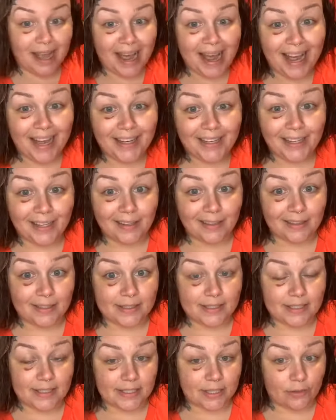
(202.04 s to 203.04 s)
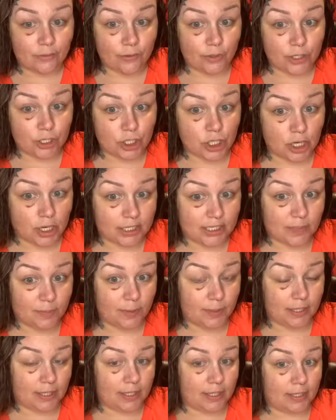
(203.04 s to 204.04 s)
I had to get steroid shots
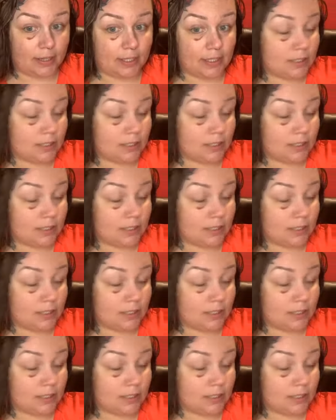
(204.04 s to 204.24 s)
put in at